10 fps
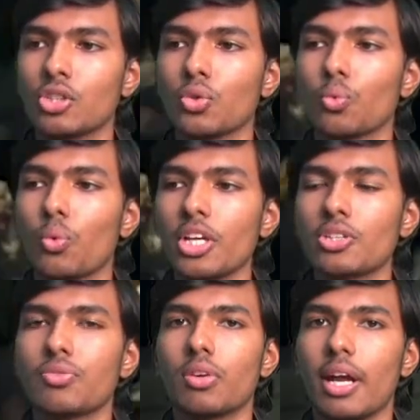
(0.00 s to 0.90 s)
you wish
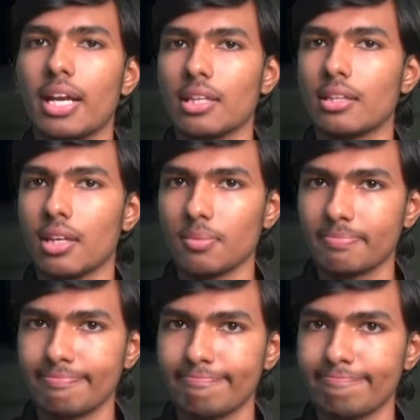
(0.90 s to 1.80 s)
for anything.
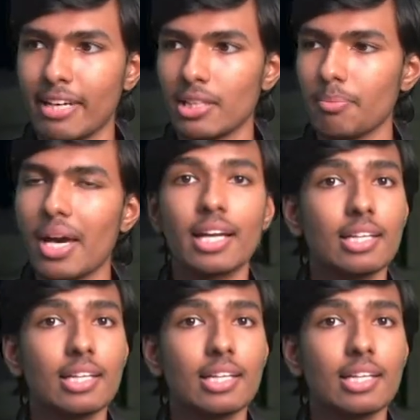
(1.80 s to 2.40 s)
And the bad